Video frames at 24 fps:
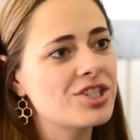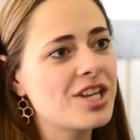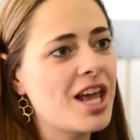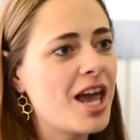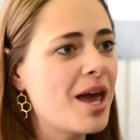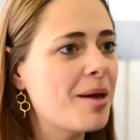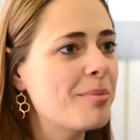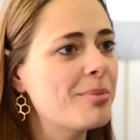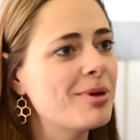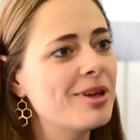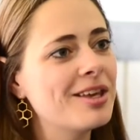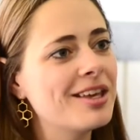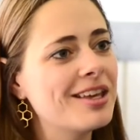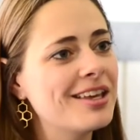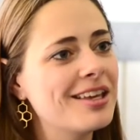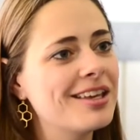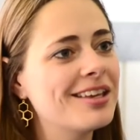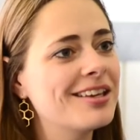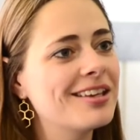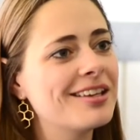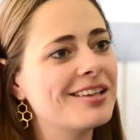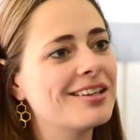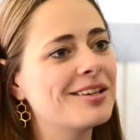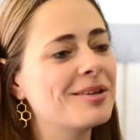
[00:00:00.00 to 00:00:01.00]

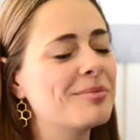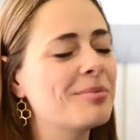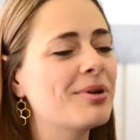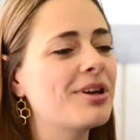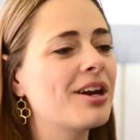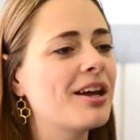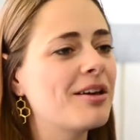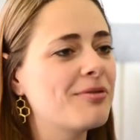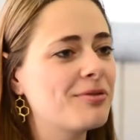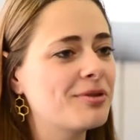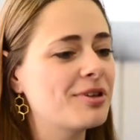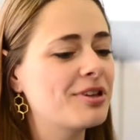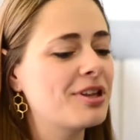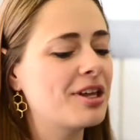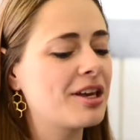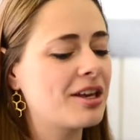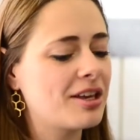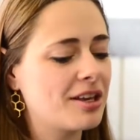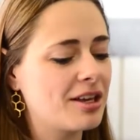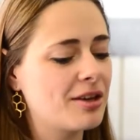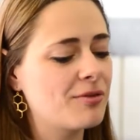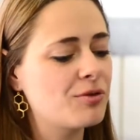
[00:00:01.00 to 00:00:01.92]
happen, but I feel like